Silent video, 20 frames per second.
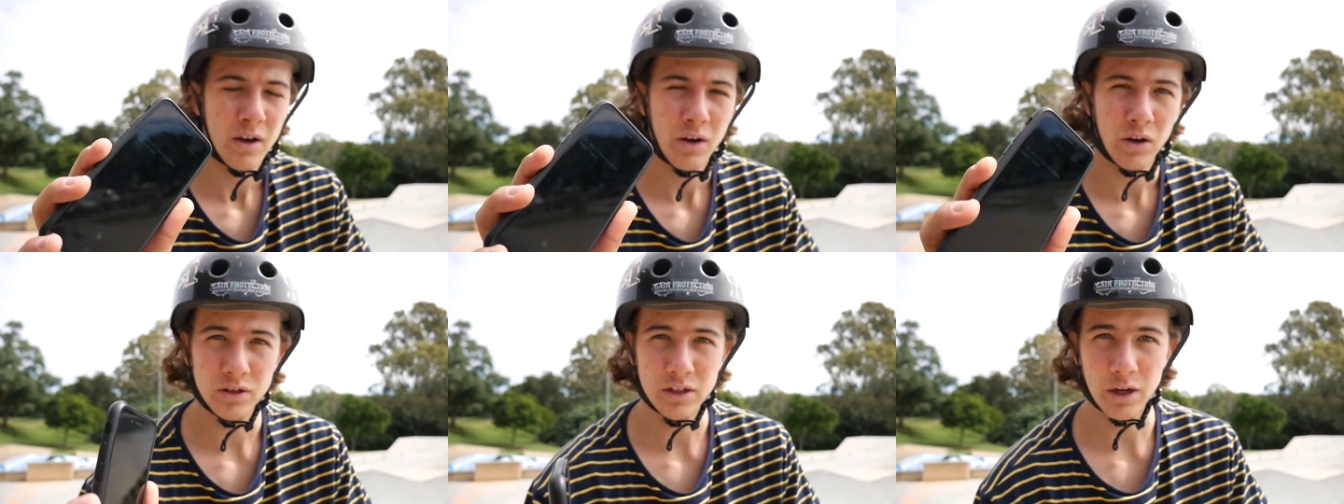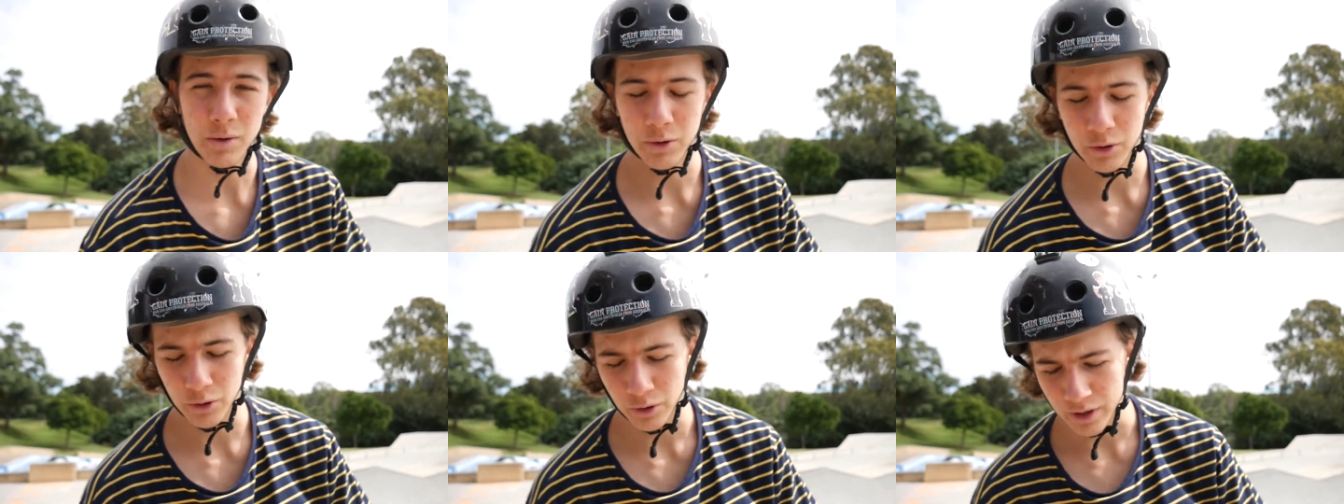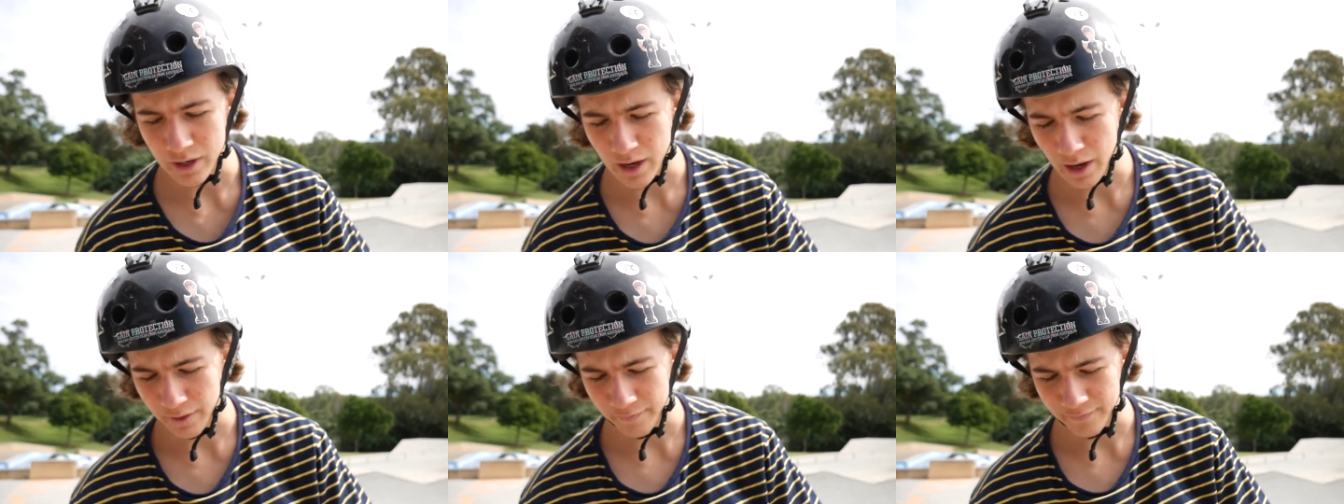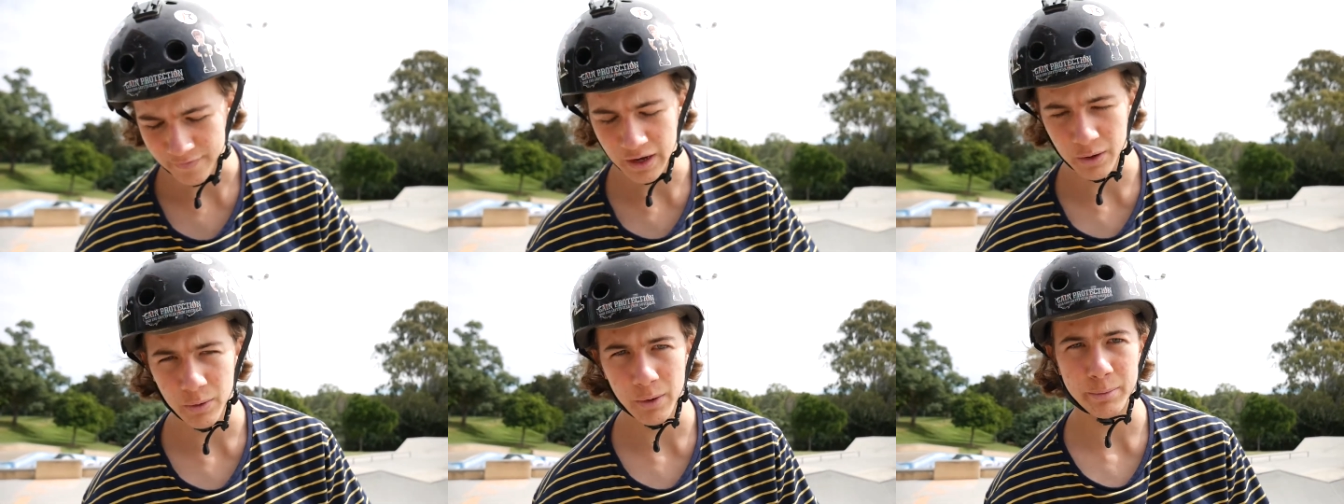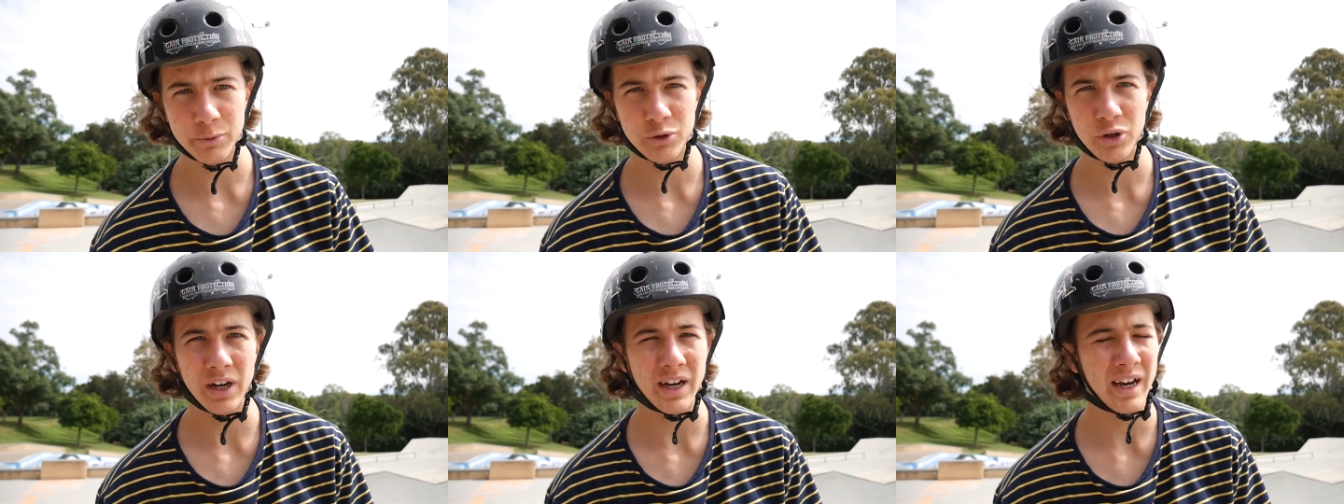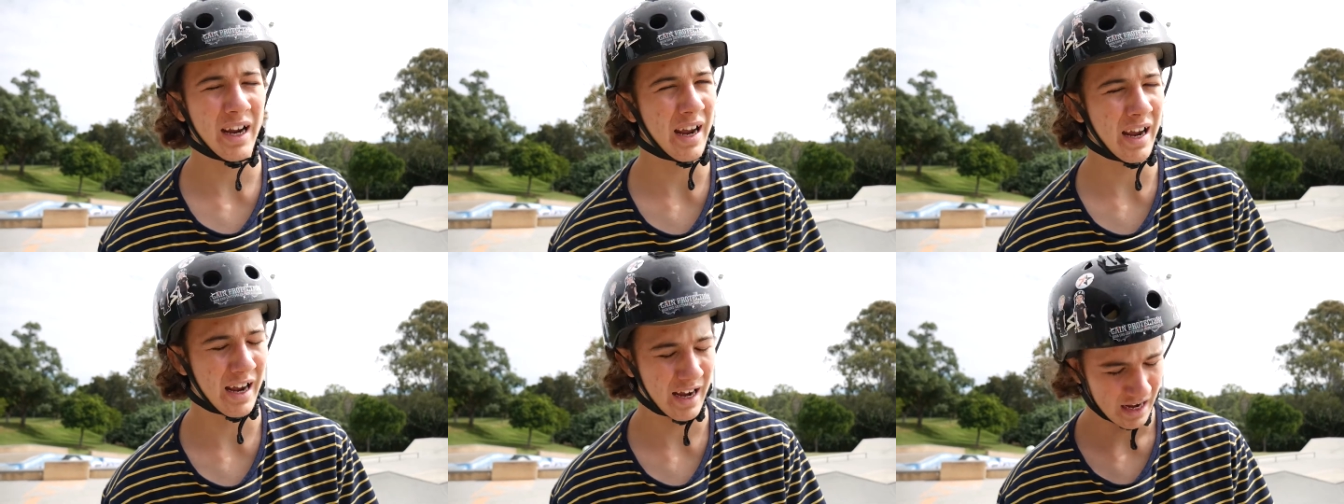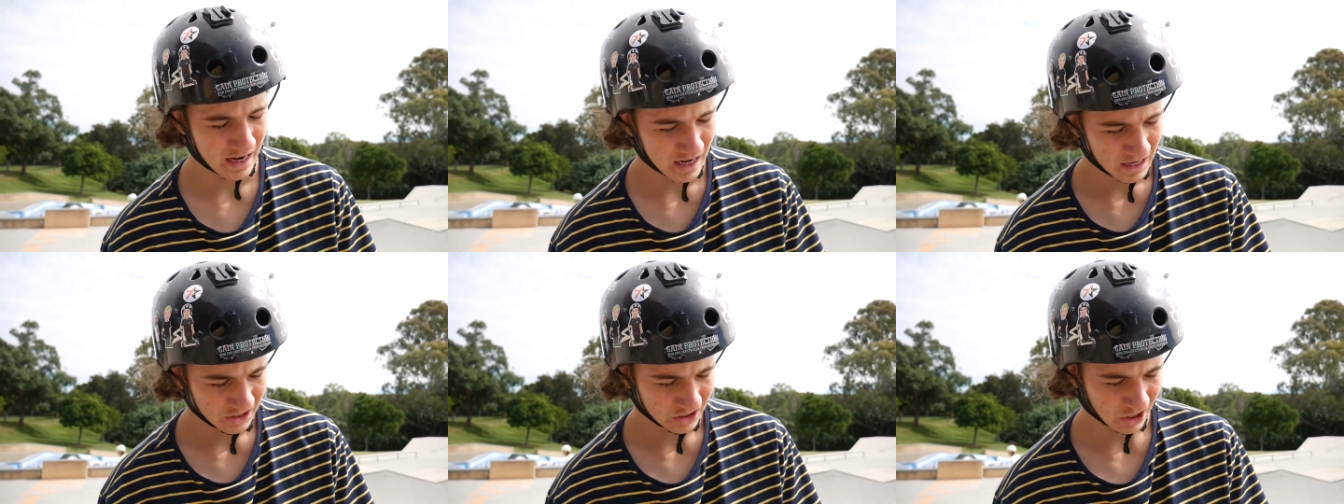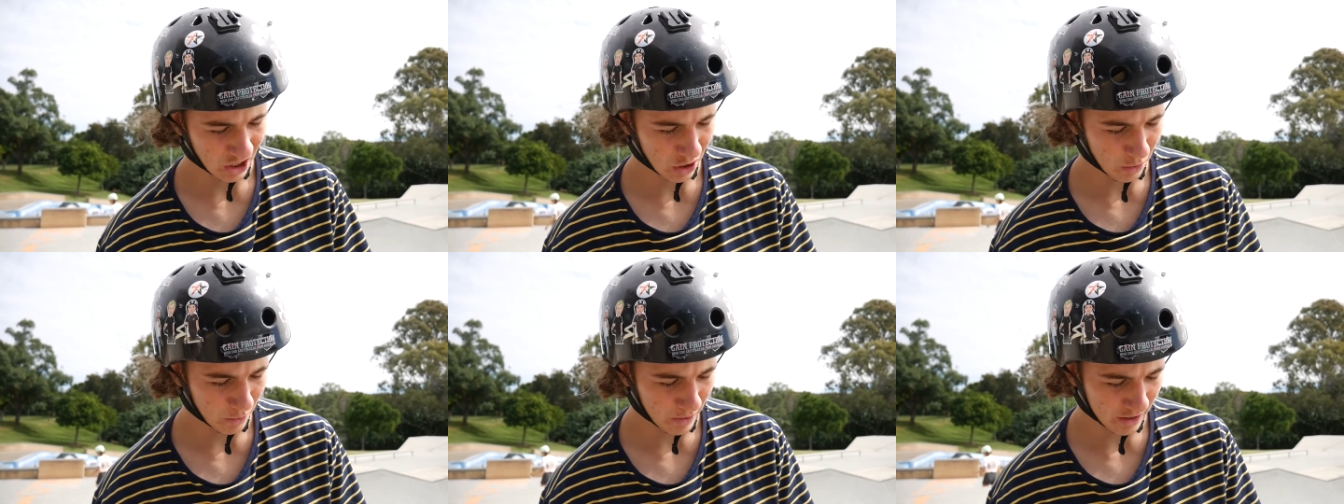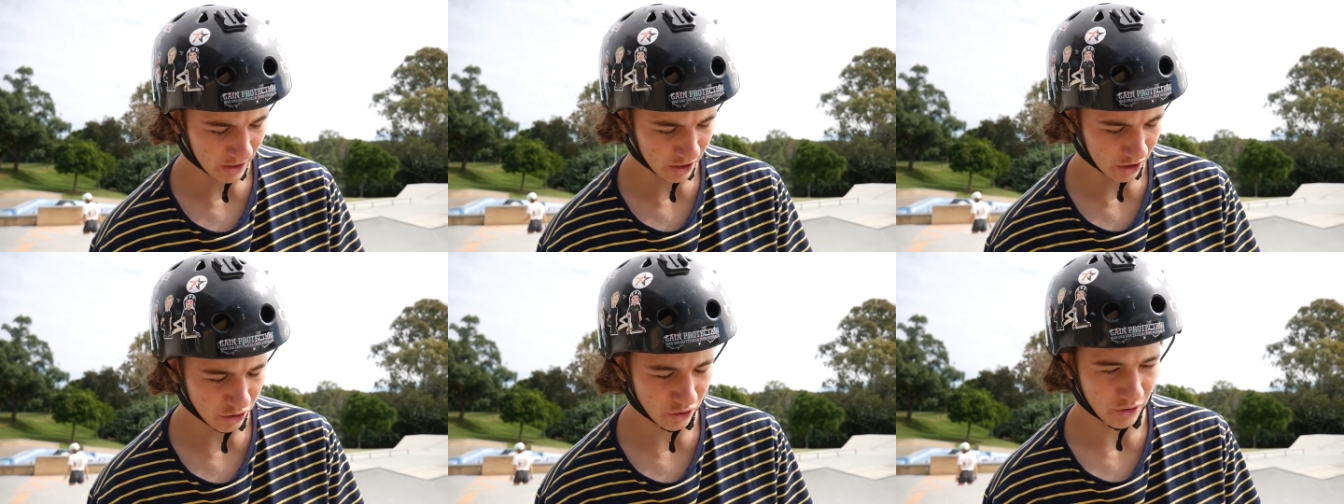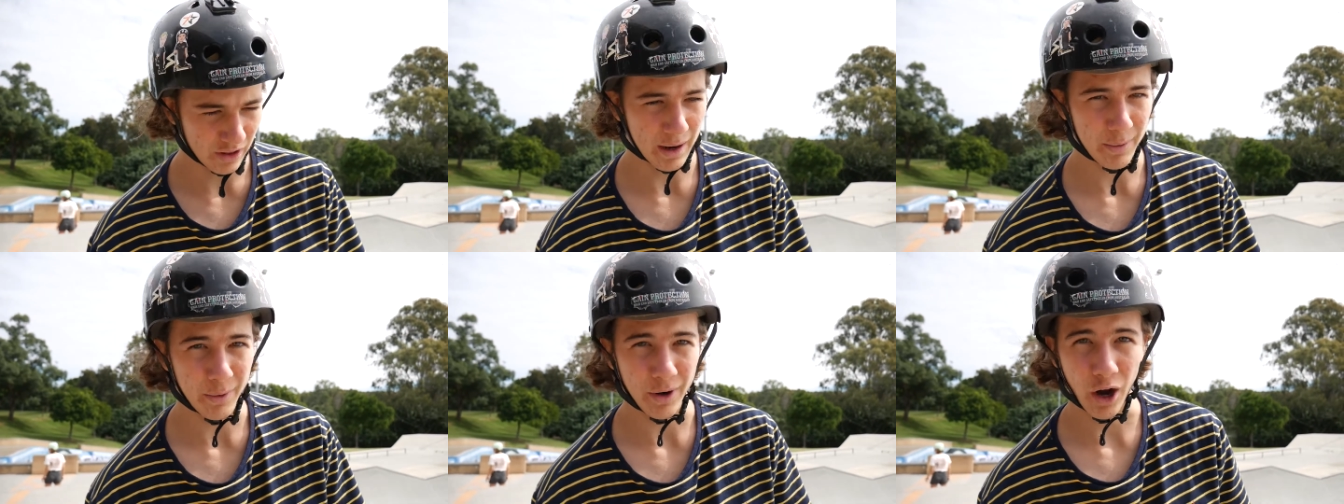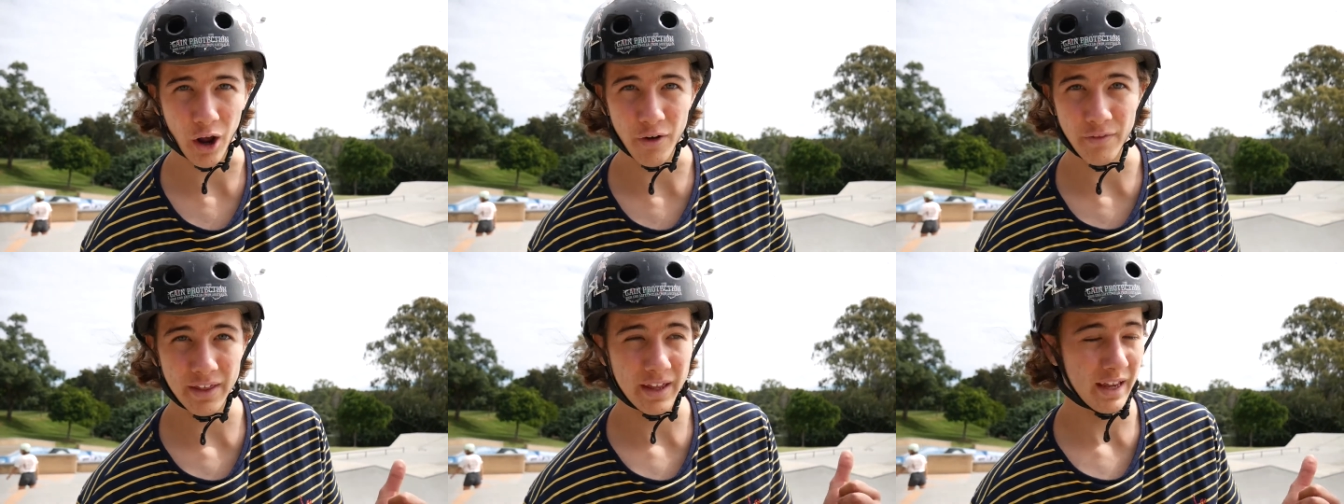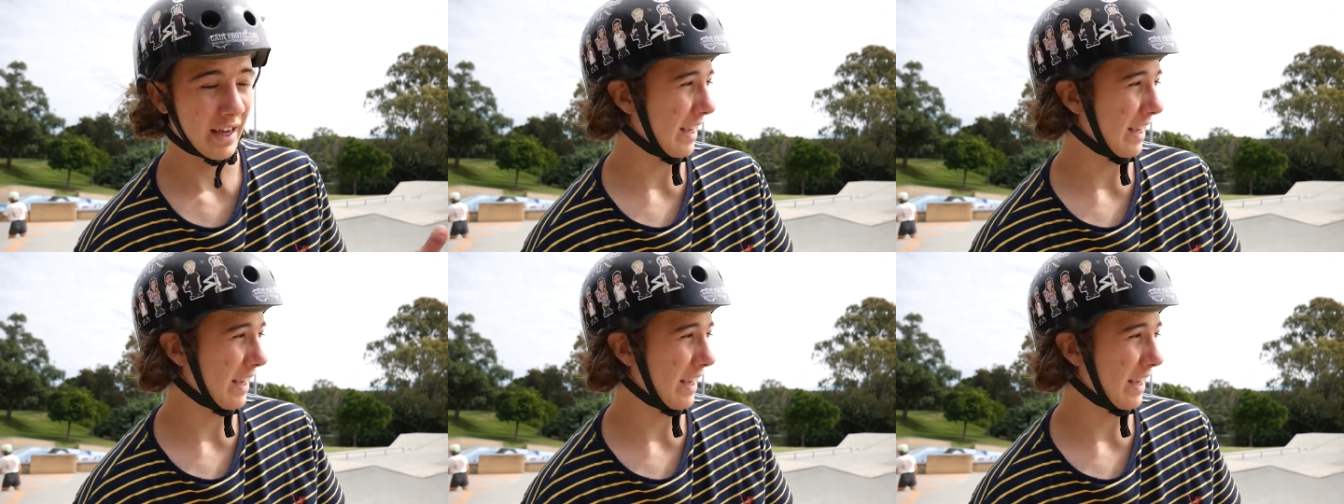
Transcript: Looks like we're doing another finger whip trick, so we're gonna do that one over the,